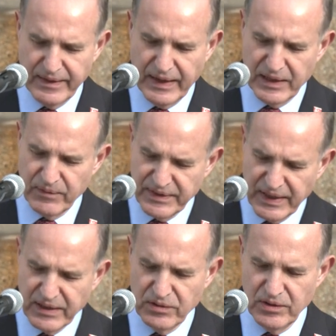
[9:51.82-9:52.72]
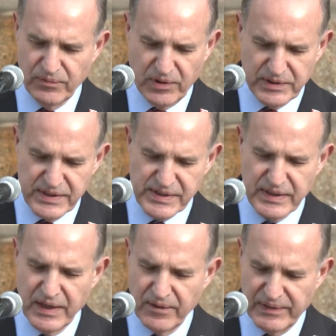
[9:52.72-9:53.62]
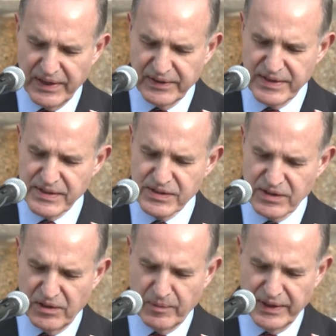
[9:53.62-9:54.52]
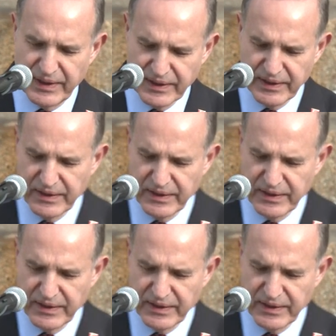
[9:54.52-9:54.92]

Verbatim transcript: and we thank you for this flag-raising ceremony.